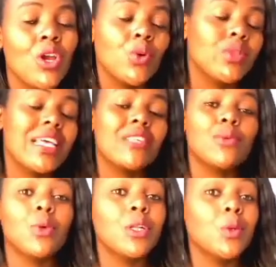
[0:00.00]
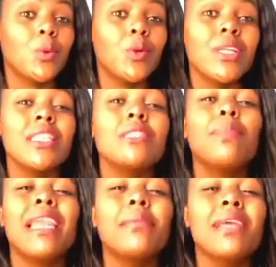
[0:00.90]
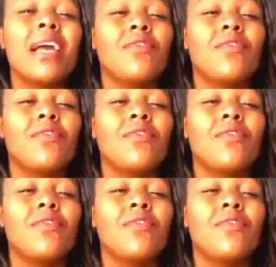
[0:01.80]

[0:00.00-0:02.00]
Because as you all know, this pandemic